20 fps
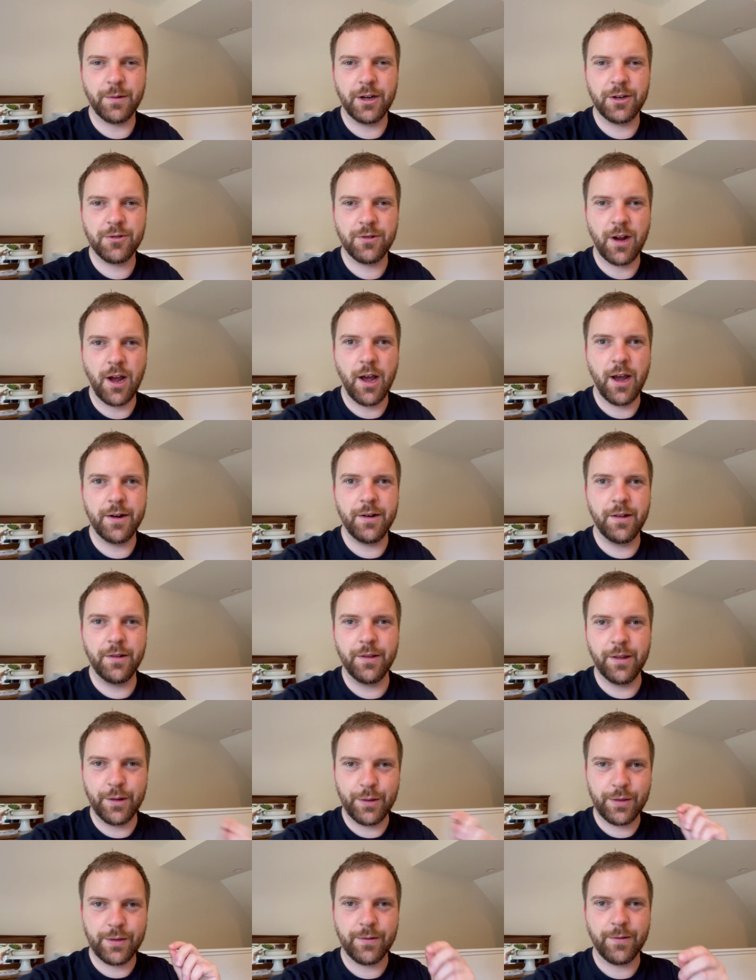we tried
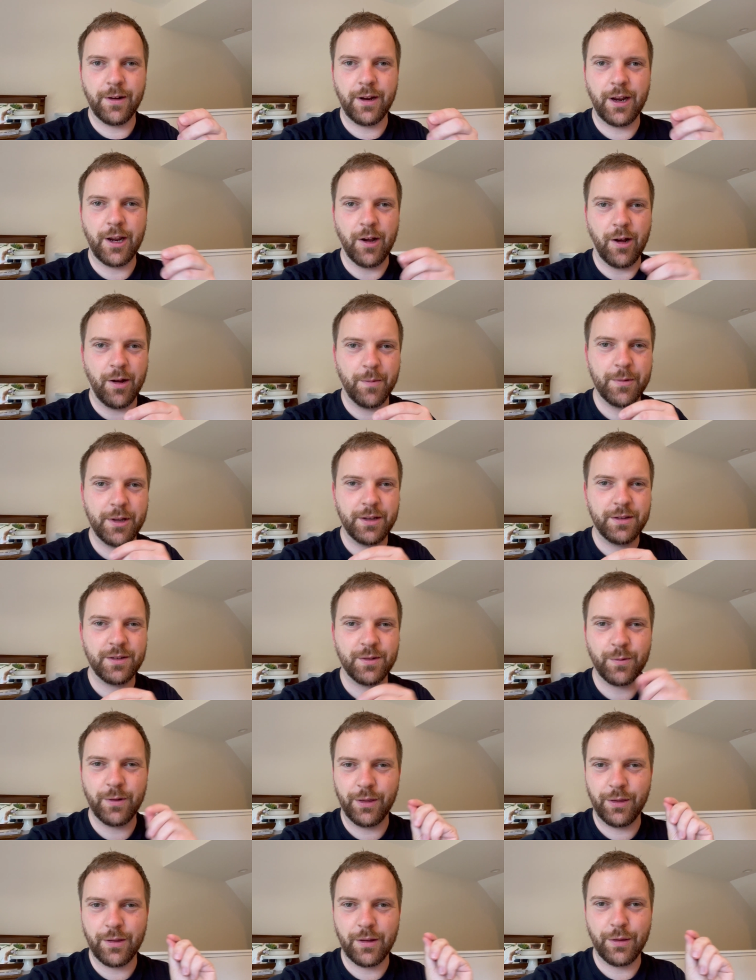the three omelets
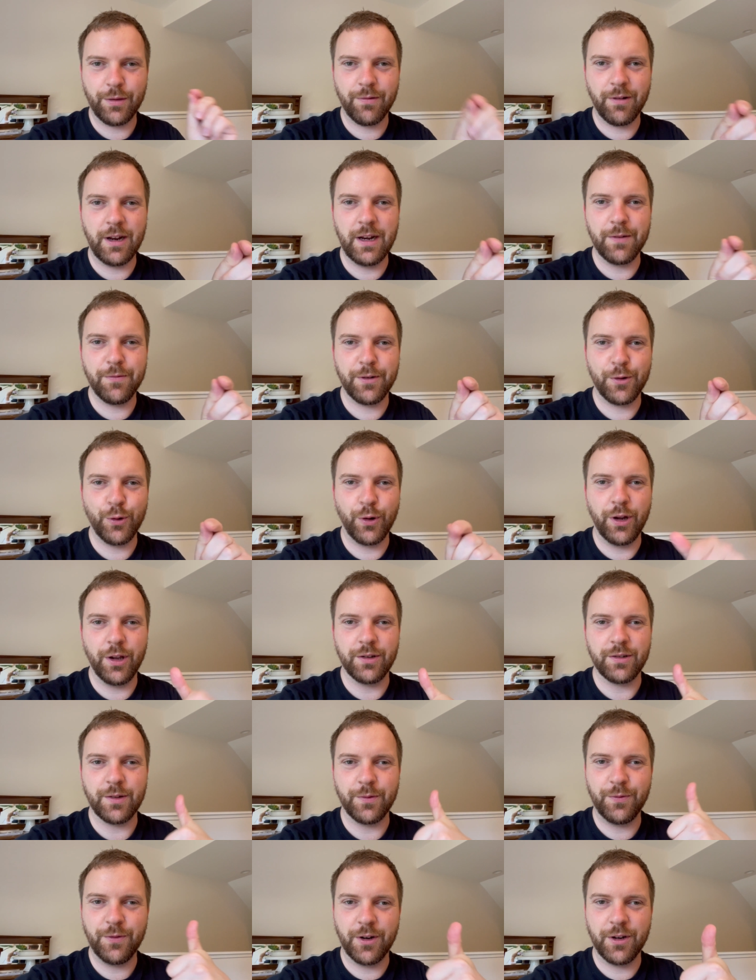with the three different oils.
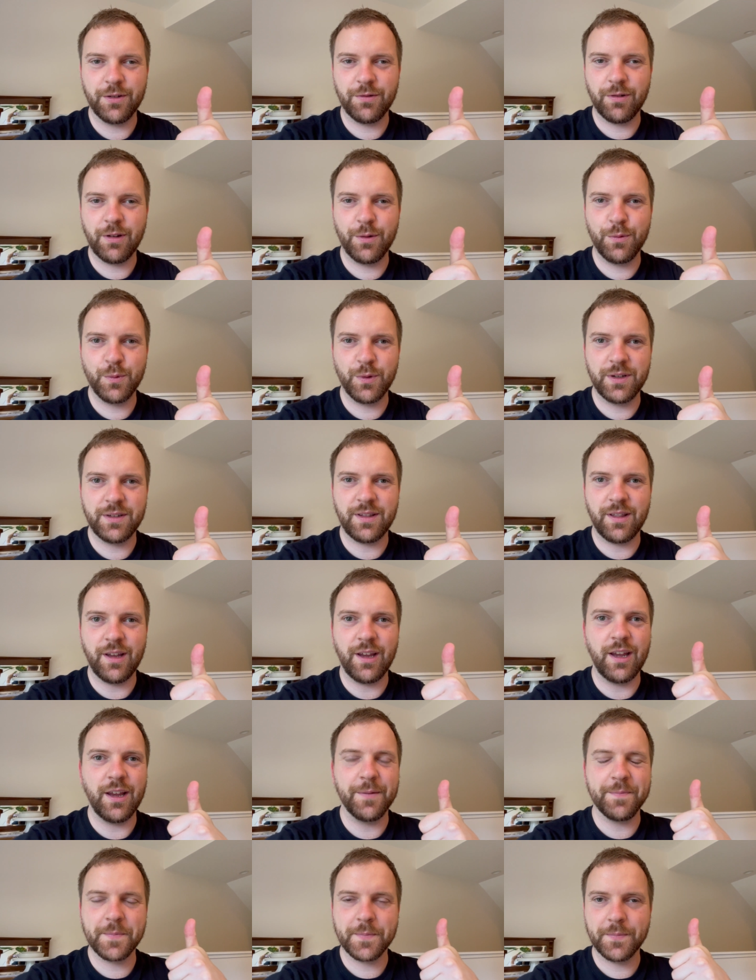The first one was
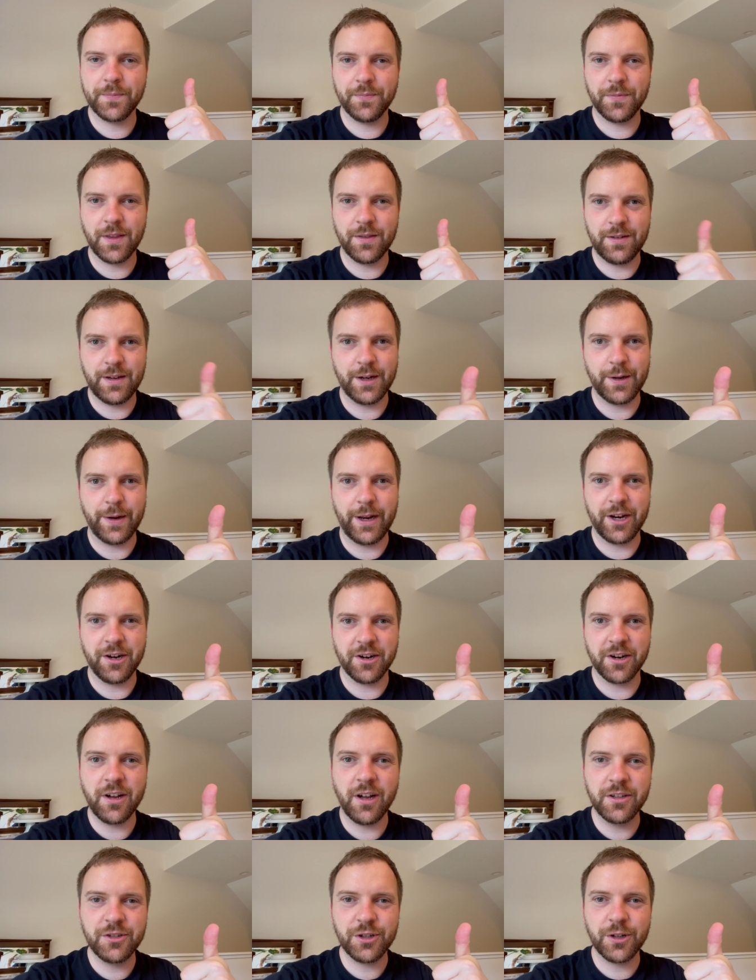the zero acre
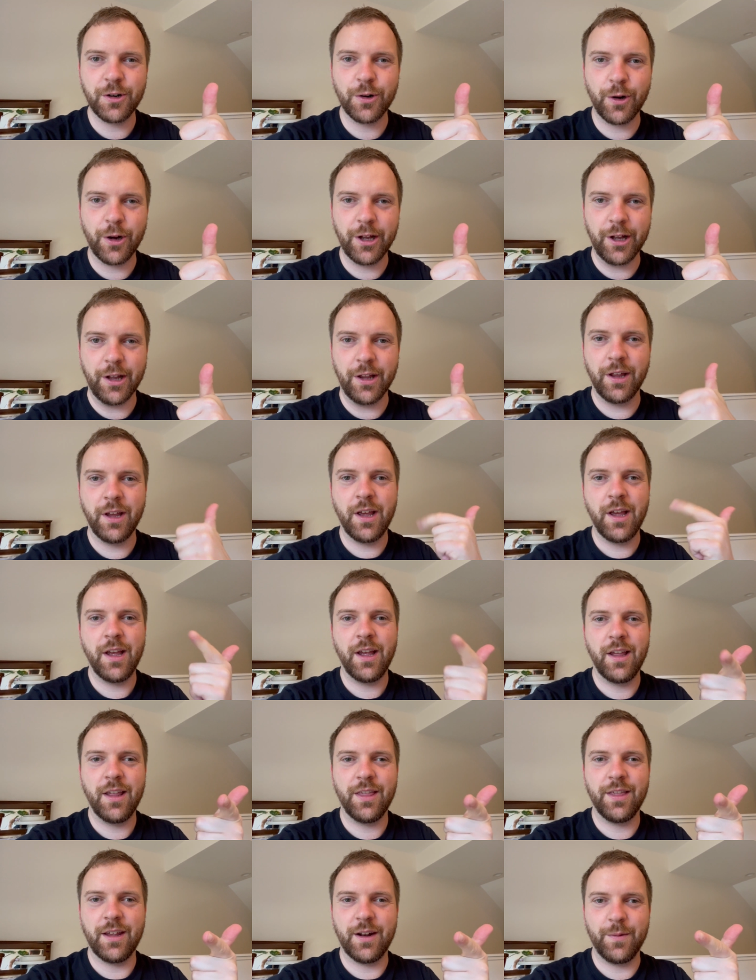cultured oil.
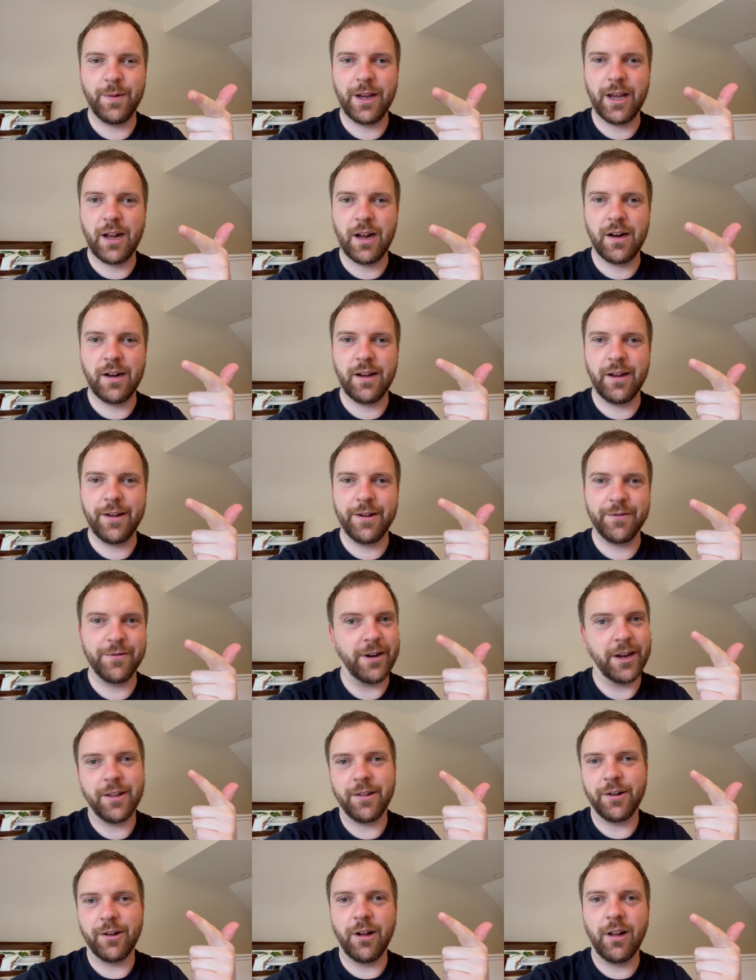Then we had a
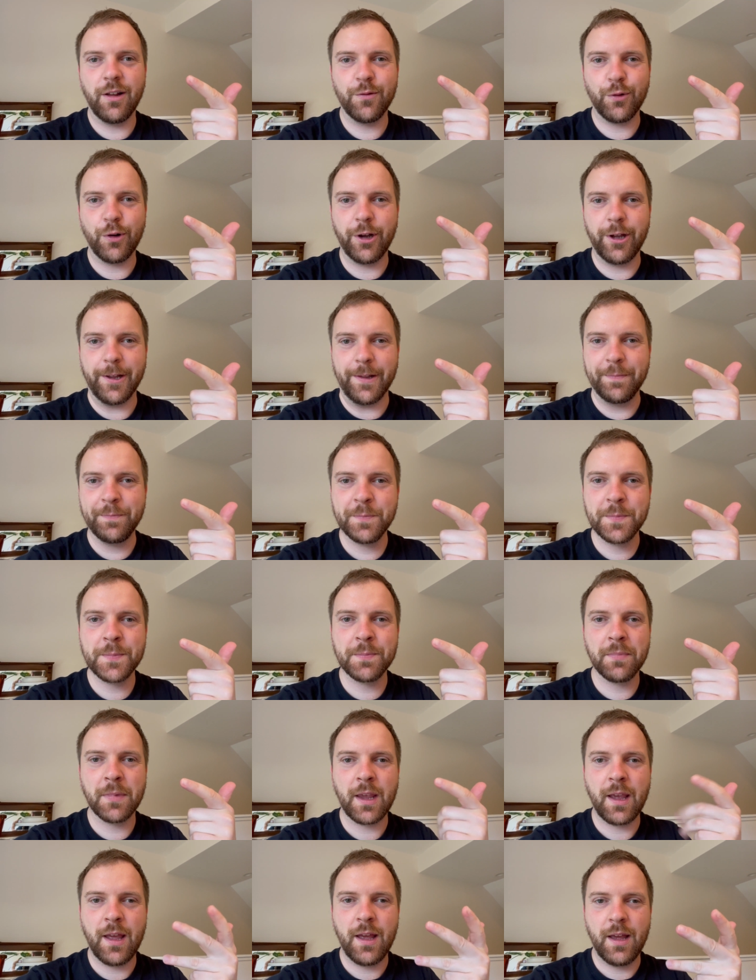regular olive oil.
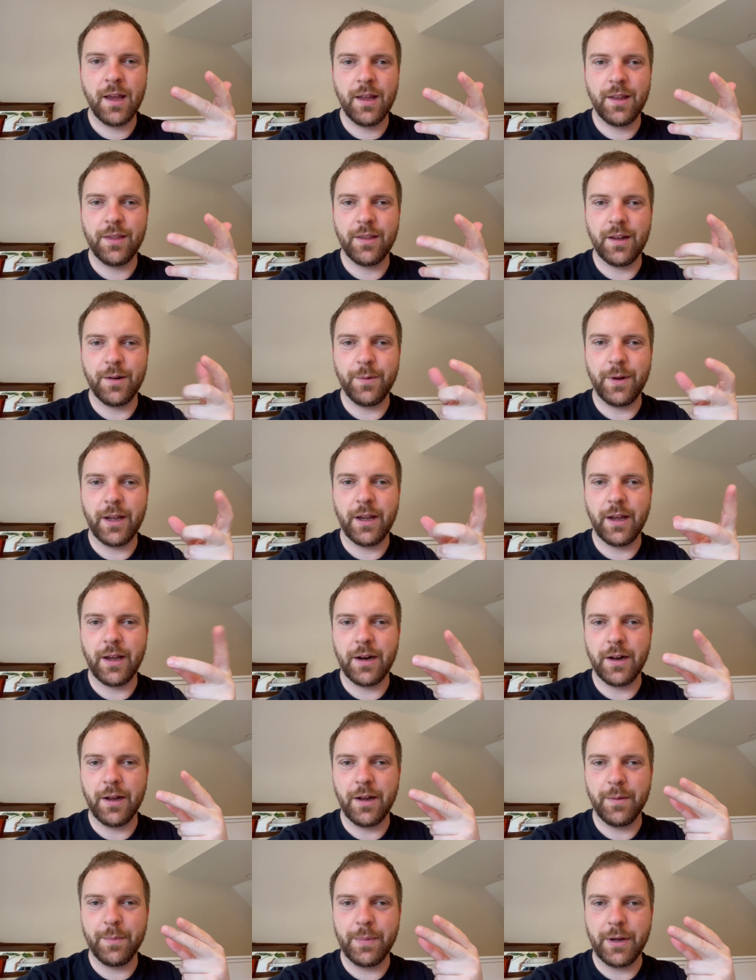Then we had a
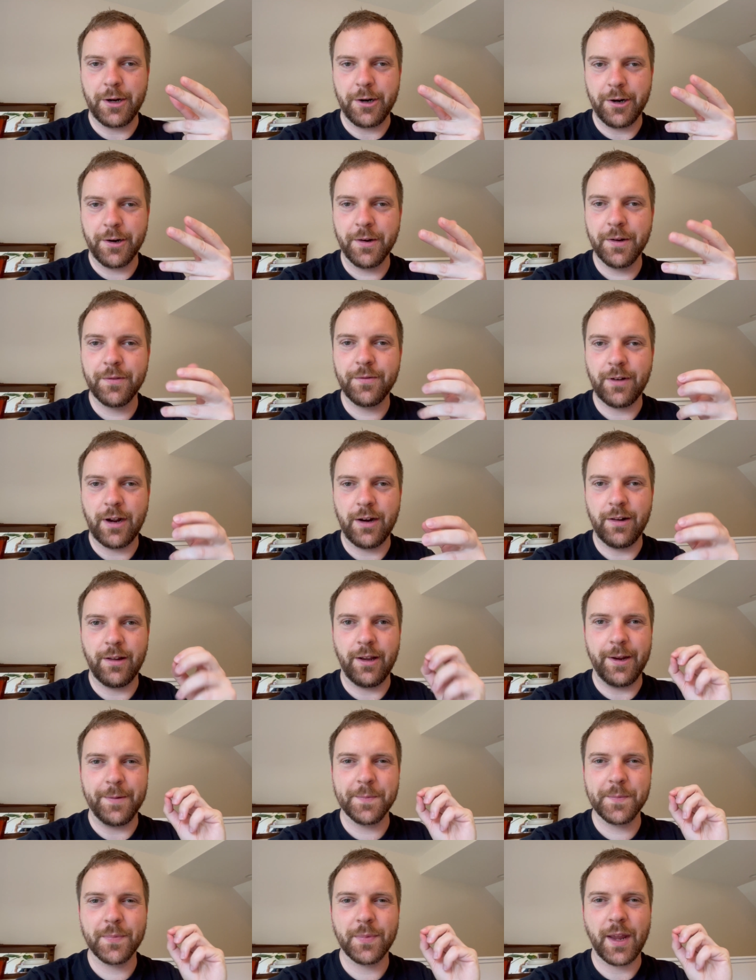uh, butter
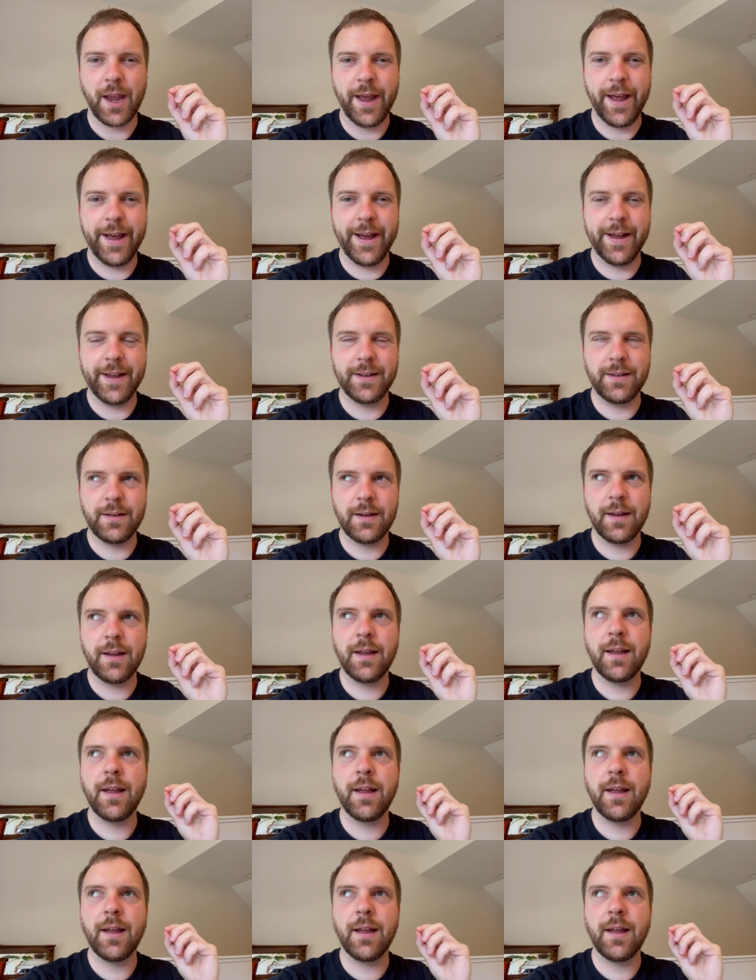finally. And